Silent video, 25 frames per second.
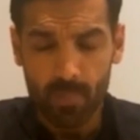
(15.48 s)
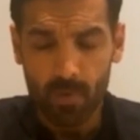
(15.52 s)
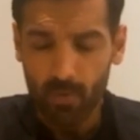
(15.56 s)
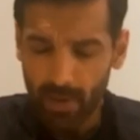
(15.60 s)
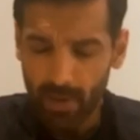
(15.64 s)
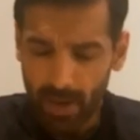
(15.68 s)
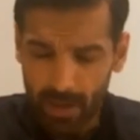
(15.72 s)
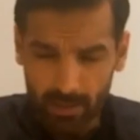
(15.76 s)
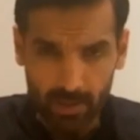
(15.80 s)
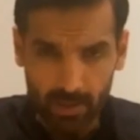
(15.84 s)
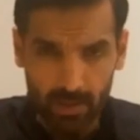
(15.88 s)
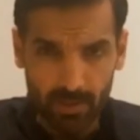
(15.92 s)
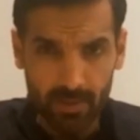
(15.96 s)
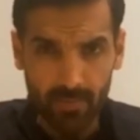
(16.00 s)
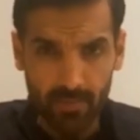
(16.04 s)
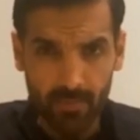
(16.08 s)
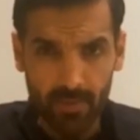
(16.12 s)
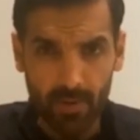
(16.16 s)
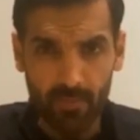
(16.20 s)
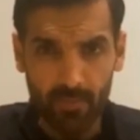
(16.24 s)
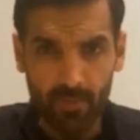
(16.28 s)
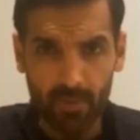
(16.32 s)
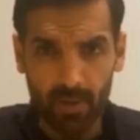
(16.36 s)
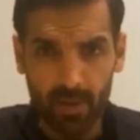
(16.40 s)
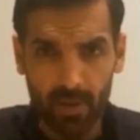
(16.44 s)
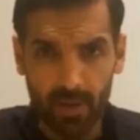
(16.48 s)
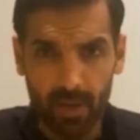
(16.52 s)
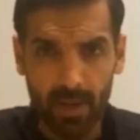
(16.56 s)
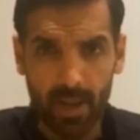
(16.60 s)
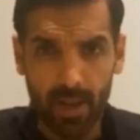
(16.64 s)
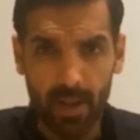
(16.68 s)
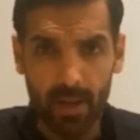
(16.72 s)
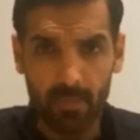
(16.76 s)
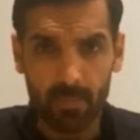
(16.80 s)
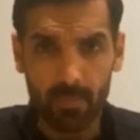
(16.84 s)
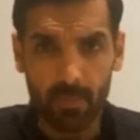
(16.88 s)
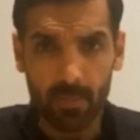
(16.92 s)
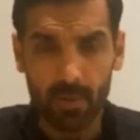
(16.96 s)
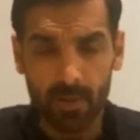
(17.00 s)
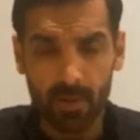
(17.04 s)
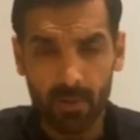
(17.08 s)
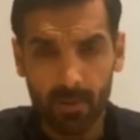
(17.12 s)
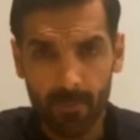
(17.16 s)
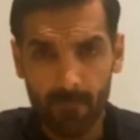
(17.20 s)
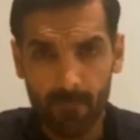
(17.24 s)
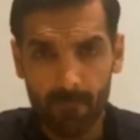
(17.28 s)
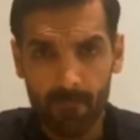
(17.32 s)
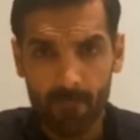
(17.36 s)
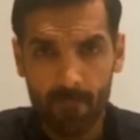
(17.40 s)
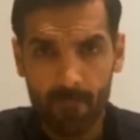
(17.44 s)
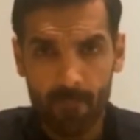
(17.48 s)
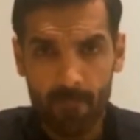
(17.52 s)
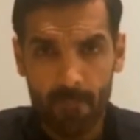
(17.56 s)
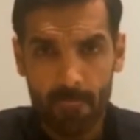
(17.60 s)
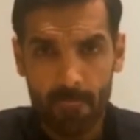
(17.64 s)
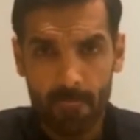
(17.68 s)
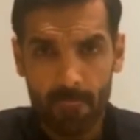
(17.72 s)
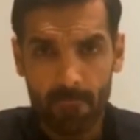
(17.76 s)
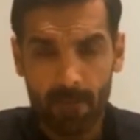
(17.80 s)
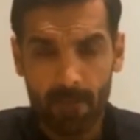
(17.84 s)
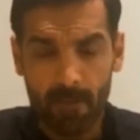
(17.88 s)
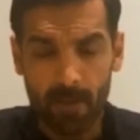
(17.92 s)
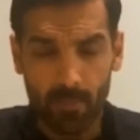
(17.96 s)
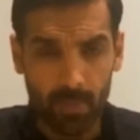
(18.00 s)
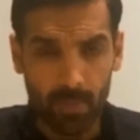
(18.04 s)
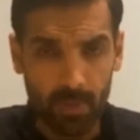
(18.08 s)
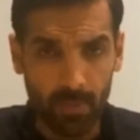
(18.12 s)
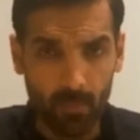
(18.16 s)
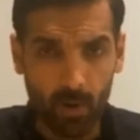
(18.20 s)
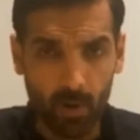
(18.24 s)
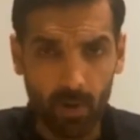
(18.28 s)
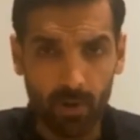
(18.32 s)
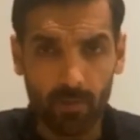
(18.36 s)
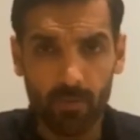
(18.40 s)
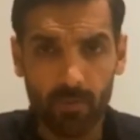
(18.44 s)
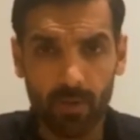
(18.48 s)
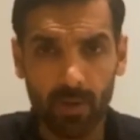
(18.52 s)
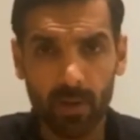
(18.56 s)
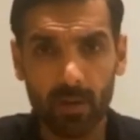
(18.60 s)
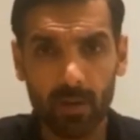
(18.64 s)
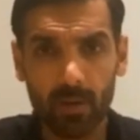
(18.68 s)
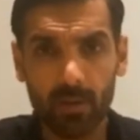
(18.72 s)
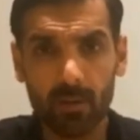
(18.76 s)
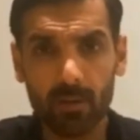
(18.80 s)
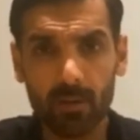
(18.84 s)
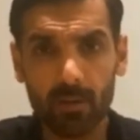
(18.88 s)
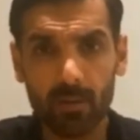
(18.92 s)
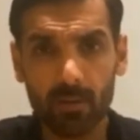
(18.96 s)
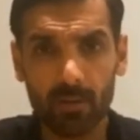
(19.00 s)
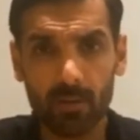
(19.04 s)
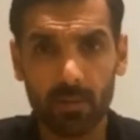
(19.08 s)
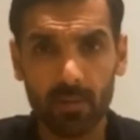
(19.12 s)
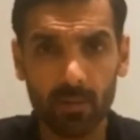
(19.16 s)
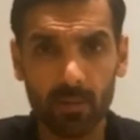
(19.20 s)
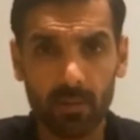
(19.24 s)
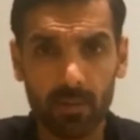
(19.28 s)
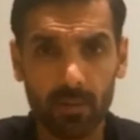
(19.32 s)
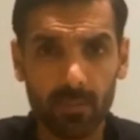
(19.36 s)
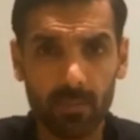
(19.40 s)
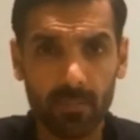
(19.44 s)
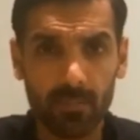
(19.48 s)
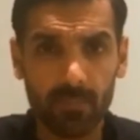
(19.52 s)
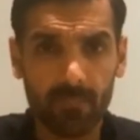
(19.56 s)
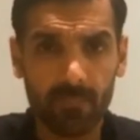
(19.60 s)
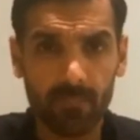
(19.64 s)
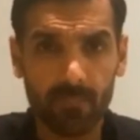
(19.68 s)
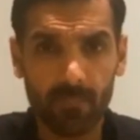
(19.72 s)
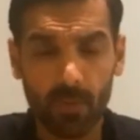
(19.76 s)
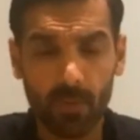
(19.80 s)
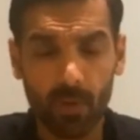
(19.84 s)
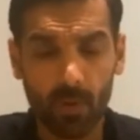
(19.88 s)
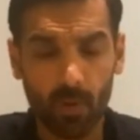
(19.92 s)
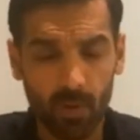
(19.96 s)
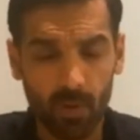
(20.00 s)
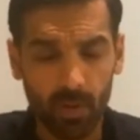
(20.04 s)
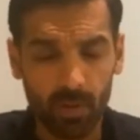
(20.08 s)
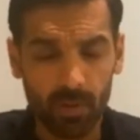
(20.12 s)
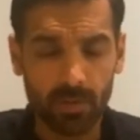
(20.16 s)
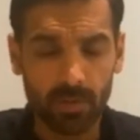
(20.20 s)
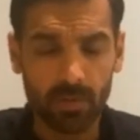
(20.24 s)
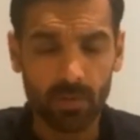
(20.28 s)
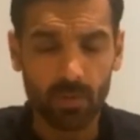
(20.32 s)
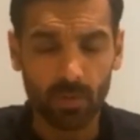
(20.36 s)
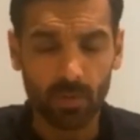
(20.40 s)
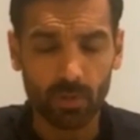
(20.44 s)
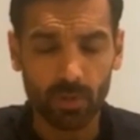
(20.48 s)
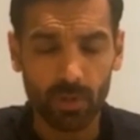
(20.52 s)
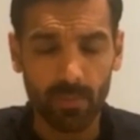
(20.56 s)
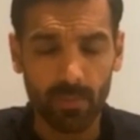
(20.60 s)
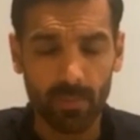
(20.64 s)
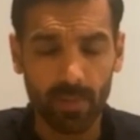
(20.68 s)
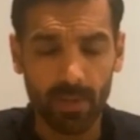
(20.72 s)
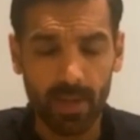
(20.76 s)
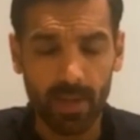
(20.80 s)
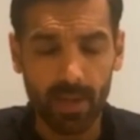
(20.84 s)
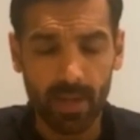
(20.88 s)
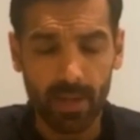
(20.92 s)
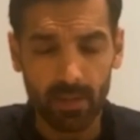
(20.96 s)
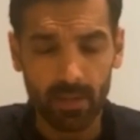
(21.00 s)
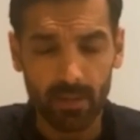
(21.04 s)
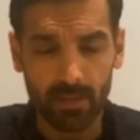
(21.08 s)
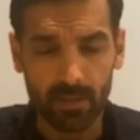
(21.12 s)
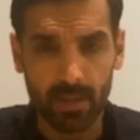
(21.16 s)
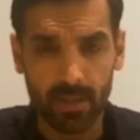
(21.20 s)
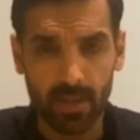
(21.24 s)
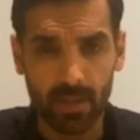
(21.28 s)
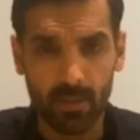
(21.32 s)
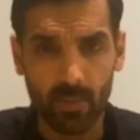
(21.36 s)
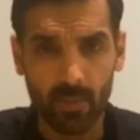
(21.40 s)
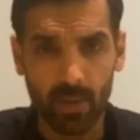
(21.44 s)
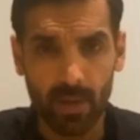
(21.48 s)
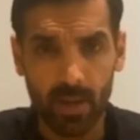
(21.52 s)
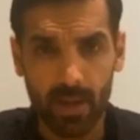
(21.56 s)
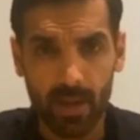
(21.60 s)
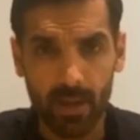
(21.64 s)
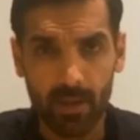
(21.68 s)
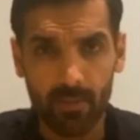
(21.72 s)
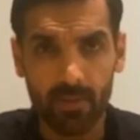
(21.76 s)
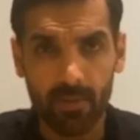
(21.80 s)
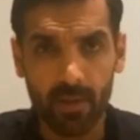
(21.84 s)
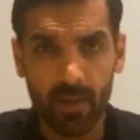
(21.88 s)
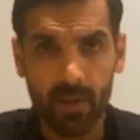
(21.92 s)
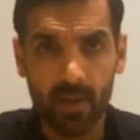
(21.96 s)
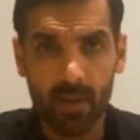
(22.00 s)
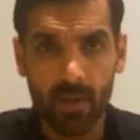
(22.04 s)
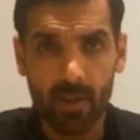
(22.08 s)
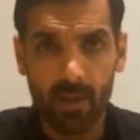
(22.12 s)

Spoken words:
Your actions have definitely helped. I've been monitoring all the social media handles that we have.